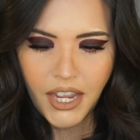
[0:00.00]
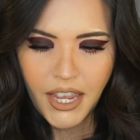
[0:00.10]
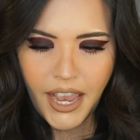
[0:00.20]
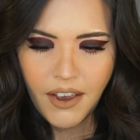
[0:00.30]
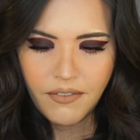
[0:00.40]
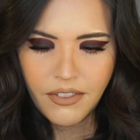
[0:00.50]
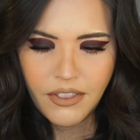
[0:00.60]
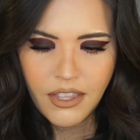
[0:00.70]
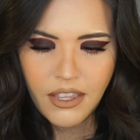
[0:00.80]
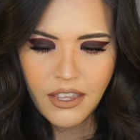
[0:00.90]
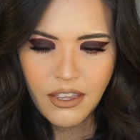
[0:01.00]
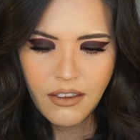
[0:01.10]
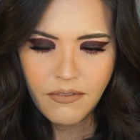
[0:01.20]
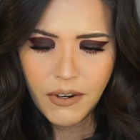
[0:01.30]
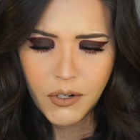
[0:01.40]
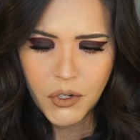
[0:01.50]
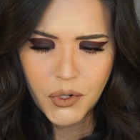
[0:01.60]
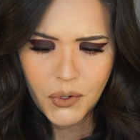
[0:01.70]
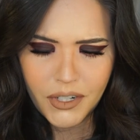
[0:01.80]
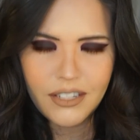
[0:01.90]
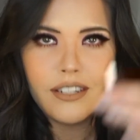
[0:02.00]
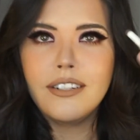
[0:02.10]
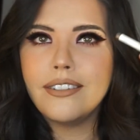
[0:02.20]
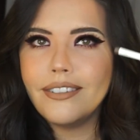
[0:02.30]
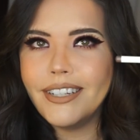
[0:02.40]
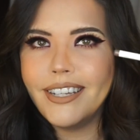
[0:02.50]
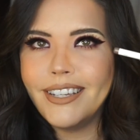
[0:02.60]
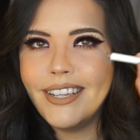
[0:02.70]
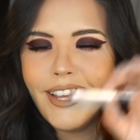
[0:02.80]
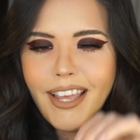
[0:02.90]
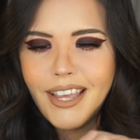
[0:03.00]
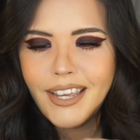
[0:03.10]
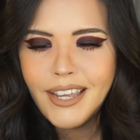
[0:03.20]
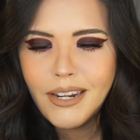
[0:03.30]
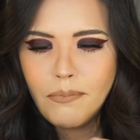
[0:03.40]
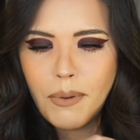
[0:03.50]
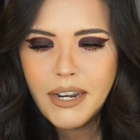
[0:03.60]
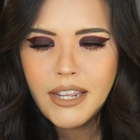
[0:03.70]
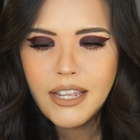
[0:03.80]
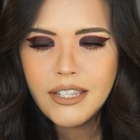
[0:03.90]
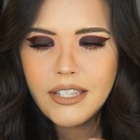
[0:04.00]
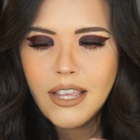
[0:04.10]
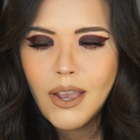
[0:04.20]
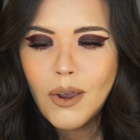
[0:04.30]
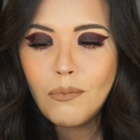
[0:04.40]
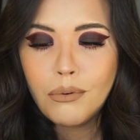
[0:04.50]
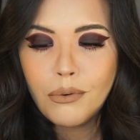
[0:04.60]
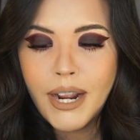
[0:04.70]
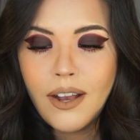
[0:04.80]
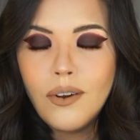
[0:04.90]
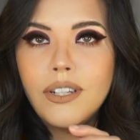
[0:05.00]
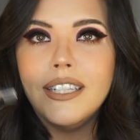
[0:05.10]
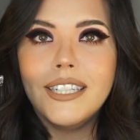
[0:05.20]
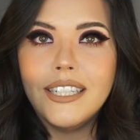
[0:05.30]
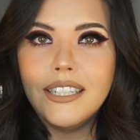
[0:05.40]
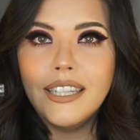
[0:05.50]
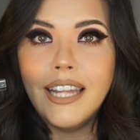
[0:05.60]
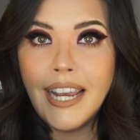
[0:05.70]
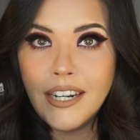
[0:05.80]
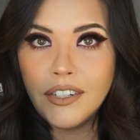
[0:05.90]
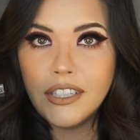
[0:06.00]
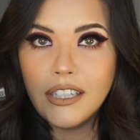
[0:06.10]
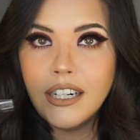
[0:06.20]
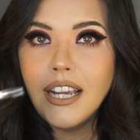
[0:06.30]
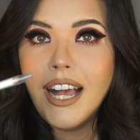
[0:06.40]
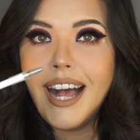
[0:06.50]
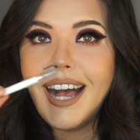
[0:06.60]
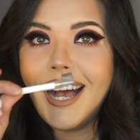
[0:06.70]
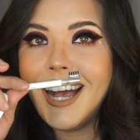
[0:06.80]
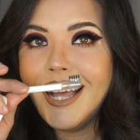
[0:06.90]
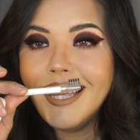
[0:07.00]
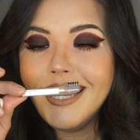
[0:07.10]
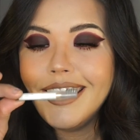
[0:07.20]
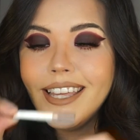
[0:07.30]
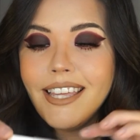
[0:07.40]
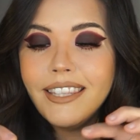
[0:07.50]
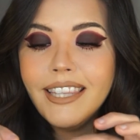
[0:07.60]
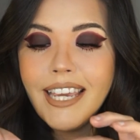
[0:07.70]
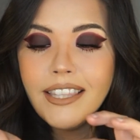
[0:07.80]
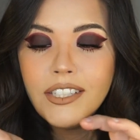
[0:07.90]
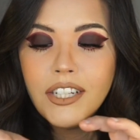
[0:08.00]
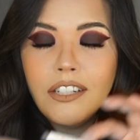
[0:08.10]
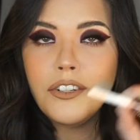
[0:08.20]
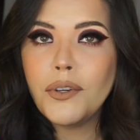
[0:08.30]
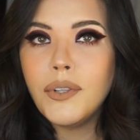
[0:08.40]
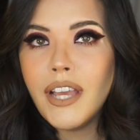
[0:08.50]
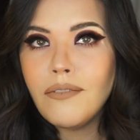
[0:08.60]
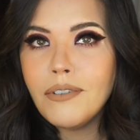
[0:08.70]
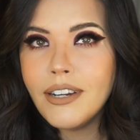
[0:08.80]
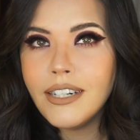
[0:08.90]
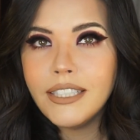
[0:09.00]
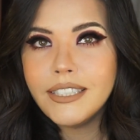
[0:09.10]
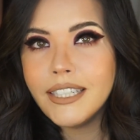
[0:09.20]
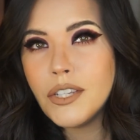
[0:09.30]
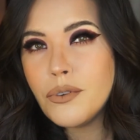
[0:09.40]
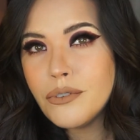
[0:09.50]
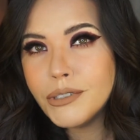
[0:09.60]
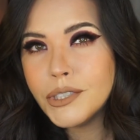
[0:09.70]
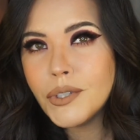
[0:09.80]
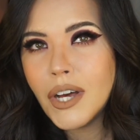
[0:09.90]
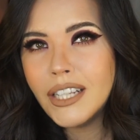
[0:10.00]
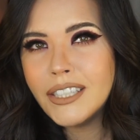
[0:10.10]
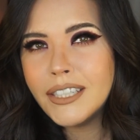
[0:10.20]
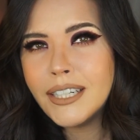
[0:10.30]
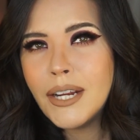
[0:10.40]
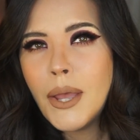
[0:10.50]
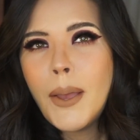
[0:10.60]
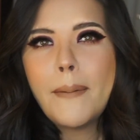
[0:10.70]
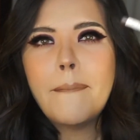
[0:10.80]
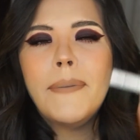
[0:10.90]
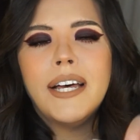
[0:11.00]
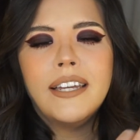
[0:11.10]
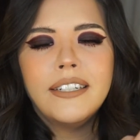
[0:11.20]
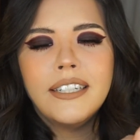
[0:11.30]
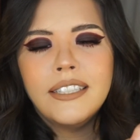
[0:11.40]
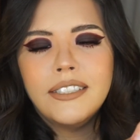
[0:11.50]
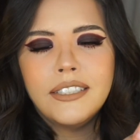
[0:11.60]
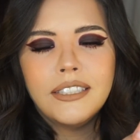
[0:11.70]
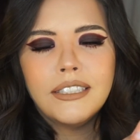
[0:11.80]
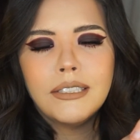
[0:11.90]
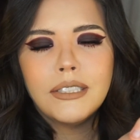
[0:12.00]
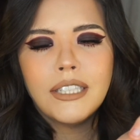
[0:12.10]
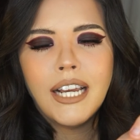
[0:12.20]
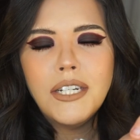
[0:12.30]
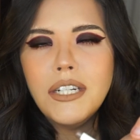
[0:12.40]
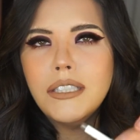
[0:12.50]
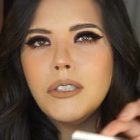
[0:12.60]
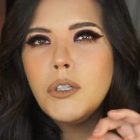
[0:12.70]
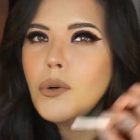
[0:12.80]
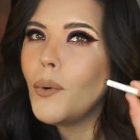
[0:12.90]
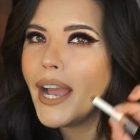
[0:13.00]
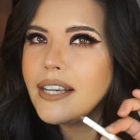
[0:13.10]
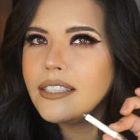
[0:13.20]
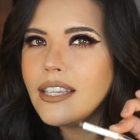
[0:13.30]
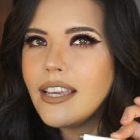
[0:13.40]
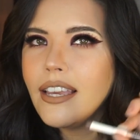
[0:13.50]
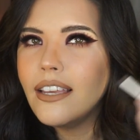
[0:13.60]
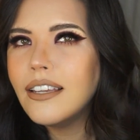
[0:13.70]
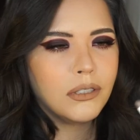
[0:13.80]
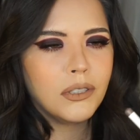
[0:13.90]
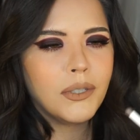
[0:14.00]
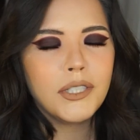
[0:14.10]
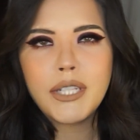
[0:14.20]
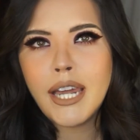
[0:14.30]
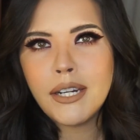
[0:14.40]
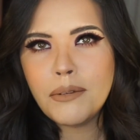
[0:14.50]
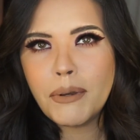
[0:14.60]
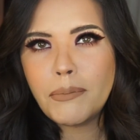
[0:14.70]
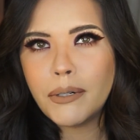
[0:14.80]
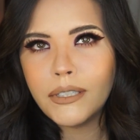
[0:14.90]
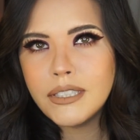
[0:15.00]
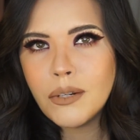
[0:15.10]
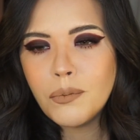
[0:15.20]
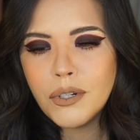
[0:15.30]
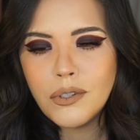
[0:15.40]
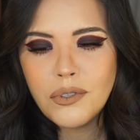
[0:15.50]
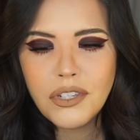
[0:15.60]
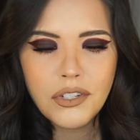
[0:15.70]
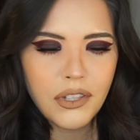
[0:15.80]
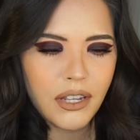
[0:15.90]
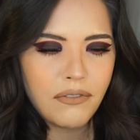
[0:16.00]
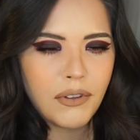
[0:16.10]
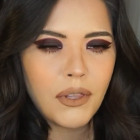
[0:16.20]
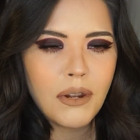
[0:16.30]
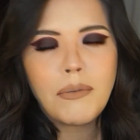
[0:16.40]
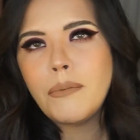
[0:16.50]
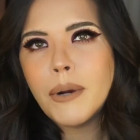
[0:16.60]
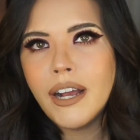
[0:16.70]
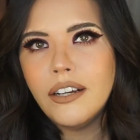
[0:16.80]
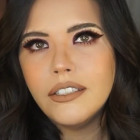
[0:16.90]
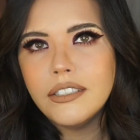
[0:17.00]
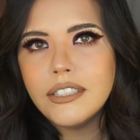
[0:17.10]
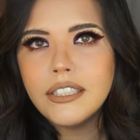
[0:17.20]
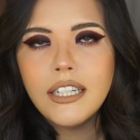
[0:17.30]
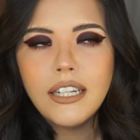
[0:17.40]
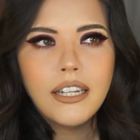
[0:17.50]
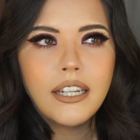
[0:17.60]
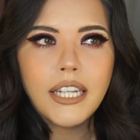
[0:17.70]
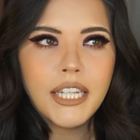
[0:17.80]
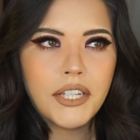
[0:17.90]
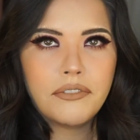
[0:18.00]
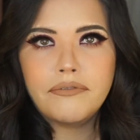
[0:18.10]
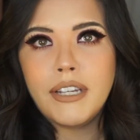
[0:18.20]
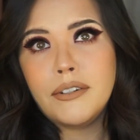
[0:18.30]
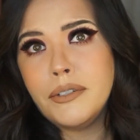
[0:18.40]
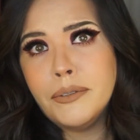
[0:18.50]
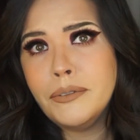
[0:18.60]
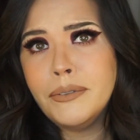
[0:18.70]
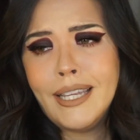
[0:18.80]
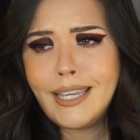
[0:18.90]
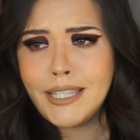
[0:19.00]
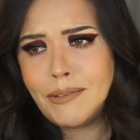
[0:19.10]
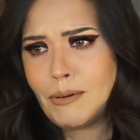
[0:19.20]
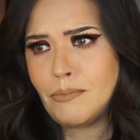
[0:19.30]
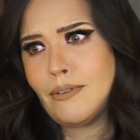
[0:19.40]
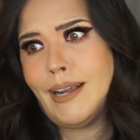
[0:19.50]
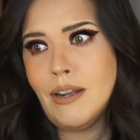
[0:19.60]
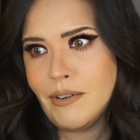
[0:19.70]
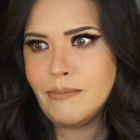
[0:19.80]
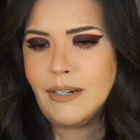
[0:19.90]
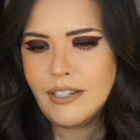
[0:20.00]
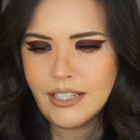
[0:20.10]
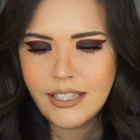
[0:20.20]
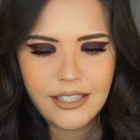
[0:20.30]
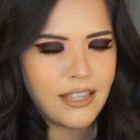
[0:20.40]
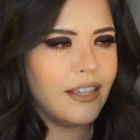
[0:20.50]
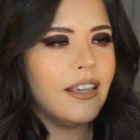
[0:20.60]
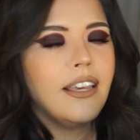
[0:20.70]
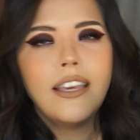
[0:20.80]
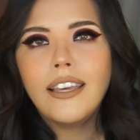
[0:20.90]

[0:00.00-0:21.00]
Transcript: I have the very short Ereperes Brow Liner. I like this color. They only have one. It's like a universal color, but it's kind of too waxy, so I just had it in my purse and would use it to like fill in my brows if, I don't know, in case of a brow emergency.